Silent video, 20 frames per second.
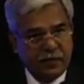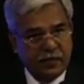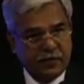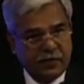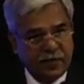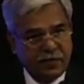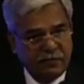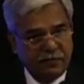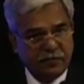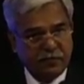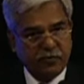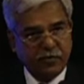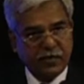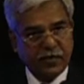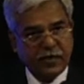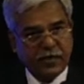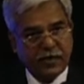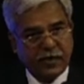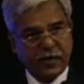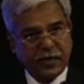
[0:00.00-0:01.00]
Therefore,
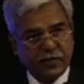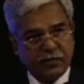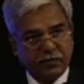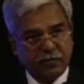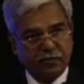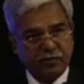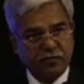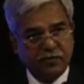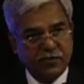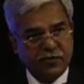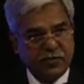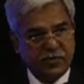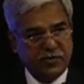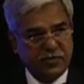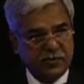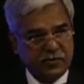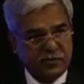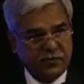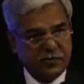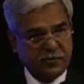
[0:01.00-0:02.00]
Cancun
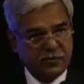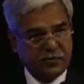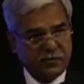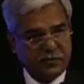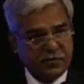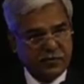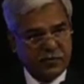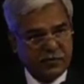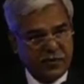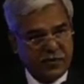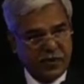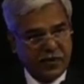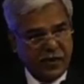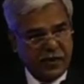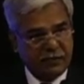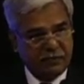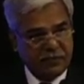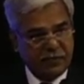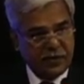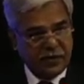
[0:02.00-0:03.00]
decisions
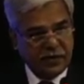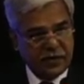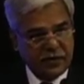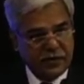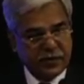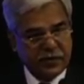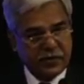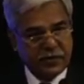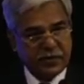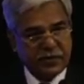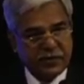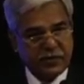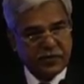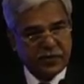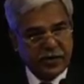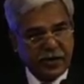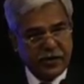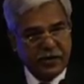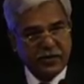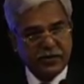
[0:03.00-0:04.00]
have
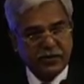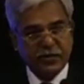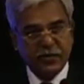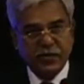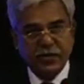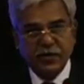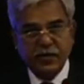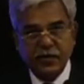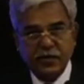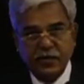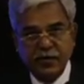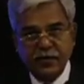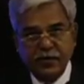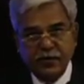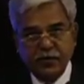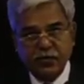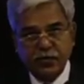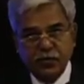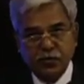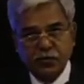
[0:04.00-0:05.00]
tried
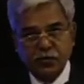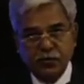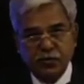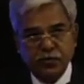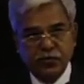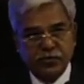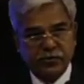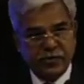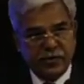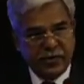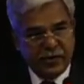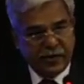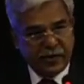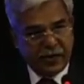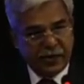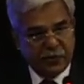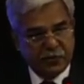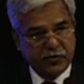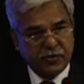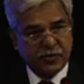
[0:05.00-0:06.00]
to
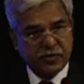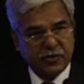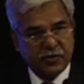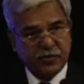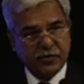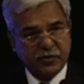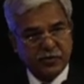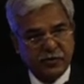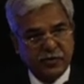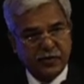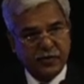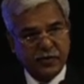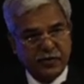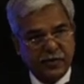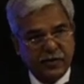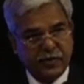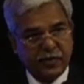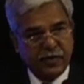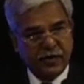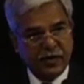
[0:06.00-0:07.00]
recapture the
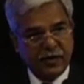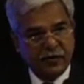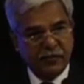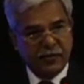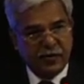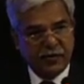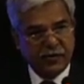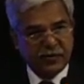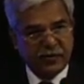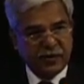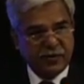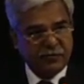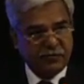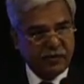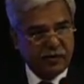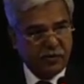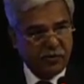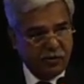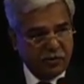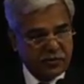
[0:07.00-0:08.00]
elements that were
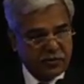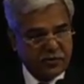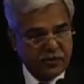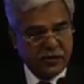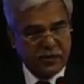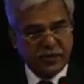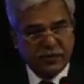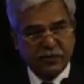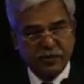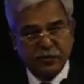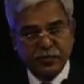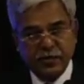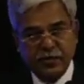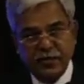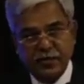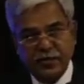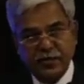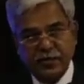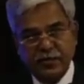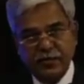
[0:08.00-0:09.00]
lost in
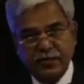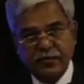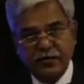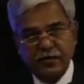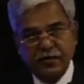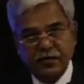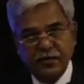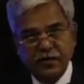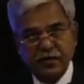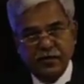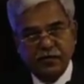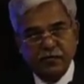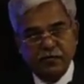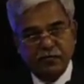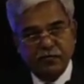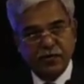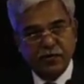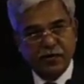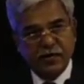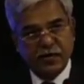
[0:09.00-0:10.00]
Copenhagen.
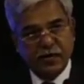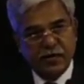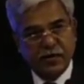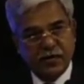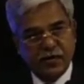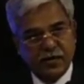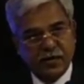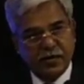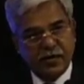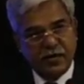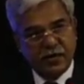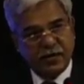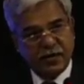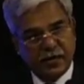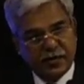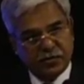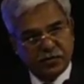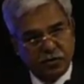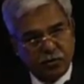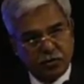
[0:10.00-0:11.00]
It
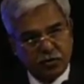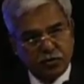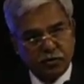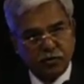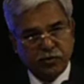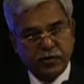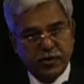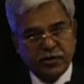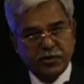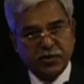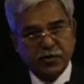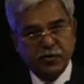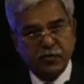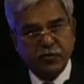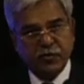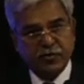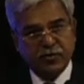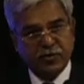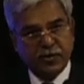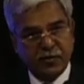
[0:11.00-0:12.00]
has also touched
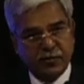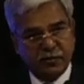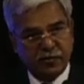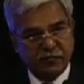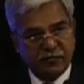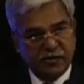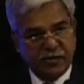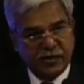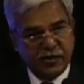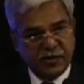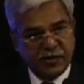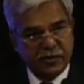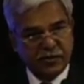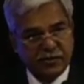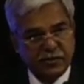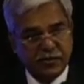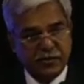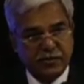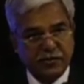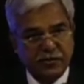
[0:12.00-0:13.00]
upon some of the
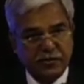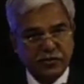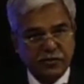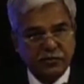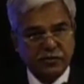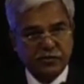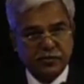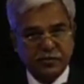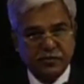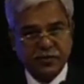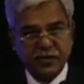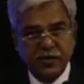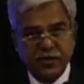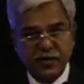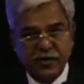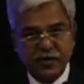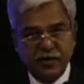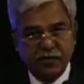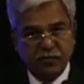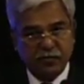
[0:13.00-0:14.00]
additional issues,
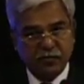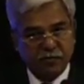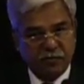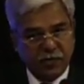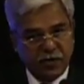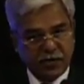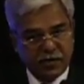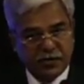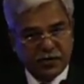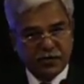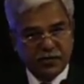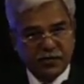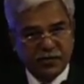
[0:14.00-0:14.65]
but